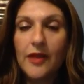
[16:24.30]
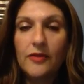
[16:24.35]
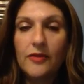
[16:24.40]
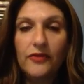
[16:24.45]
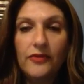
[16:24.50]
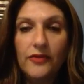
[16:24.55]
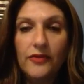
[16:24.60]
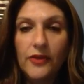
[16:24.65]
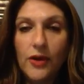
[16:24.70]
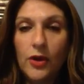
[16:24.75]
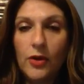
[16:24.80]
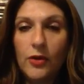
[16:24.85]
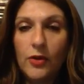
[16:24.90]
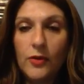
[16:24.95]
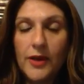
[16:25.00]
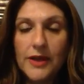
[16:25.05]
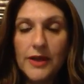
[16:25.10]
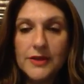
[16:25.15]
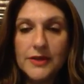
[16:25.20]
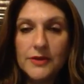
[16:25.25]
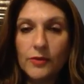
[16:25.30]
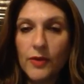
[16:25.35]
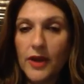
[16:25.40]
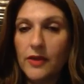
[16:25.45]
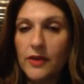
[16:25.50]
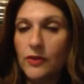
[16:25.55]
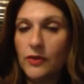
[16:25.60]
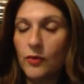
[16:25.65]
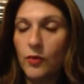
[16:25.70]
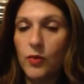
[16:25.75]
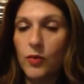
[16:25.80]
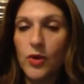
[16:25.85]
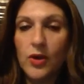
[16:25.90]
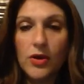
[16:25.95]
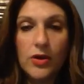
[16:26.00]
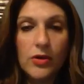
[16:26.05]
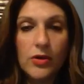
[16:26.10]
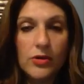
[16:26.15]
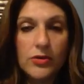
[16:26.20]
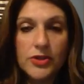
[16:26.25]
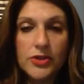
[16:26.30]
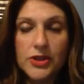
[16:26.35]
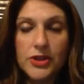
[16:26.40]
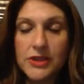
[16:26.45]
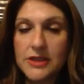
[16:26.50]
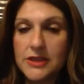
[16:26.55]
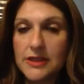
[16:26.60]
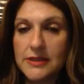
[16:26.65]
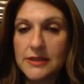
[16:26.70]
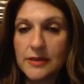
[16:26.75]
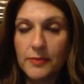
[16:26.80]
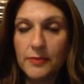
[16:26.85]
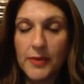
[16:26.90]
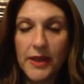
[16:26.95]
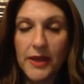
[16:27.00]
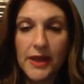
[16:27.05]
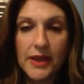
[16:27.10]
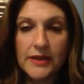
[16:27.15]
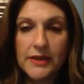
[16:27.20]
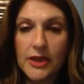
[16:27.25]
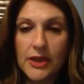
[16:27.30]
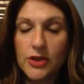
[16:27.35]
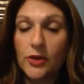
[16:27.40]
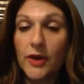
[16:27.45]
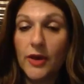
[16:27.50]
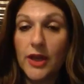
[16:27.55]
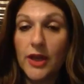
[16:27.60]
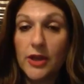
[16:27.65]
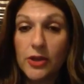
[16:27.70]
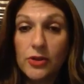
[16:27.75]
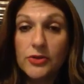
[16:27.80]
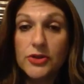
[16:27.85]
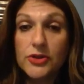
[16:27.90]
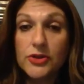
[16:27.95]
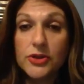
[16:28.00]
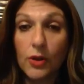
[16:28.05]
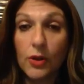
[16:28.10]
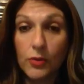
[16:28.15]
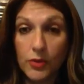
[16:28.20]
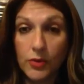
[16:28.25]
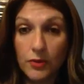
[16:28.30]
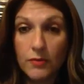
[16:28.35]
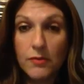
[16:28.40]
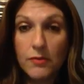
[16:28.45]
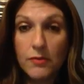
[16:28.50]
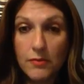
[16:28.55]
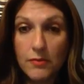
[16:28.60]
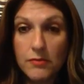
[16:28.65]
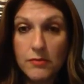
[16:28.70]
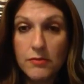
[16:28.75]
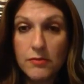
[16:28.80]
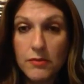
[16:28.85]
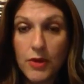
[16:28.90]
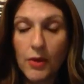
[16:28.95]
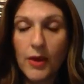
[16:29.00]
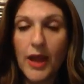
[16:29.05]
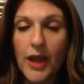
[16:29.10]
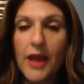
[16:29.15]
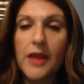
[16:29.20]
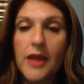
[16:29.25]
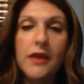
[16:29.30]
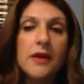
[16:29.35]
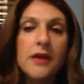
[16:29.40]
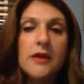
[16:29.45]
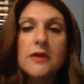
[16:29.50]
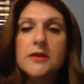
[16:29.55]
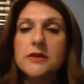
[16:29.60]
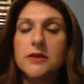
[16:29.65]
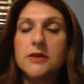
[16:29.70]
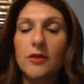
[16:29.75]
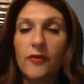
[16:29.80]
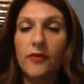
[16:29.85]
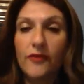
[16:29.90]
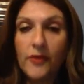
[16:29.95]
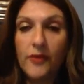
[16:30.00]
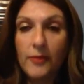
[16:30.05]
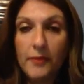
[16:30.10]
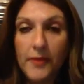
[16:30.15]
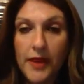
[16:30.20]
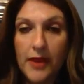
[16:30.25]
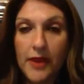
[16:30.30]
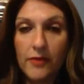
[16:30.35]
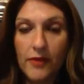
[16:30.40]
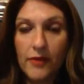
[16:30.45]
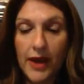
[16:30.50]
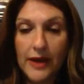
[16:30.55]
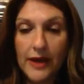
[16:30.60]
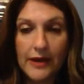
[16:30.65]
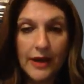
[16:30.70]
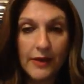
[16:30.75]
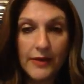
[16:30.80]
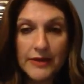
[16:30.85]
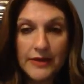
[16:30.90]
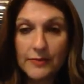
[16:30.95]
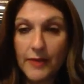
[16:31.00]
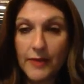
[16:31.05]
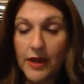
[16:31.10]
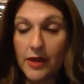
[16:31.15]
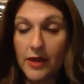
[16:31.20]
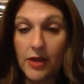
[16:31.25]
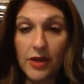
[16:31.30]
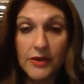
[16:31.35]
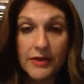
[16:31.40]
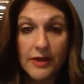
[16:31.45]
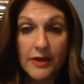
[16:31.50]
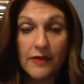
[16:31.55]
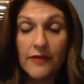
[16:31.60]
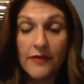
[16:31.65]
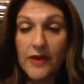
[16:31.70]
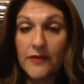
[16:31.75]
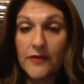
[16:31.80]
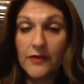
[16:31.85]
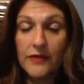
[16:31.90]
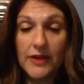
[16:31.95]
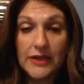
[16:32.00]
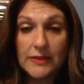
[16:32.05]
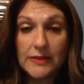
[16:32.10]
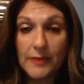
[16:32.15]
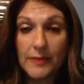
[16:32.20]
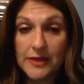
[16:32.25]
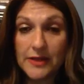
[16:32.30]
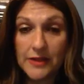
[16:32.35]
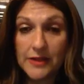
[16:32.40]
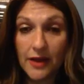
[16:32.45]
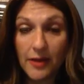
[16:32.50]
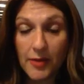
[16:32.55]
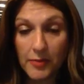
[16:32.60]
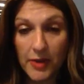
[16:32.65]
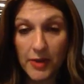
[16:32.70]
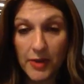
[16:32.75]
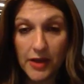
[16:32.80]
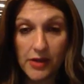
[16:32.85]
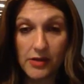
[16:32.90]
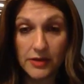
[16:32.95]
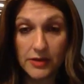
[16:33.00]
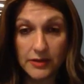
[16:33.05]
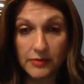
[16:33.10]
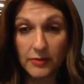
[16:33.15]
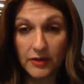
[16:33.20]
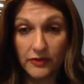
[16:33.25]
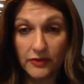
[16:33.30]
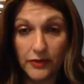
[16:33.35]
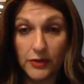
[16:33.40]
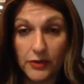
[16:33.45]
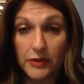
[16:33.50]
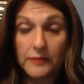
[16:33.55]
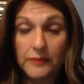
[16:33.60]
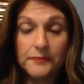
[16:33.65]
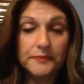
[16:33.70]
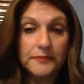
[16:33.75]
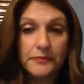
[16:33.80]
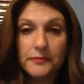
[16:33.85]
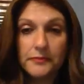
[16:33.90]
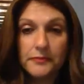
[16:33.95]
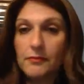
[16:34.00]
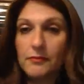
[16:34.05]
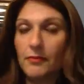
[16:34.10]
And flow is when the world just disappears and you're in your zone. Okay, so for me right now, it's my garden. I've never really spent time in my garden before.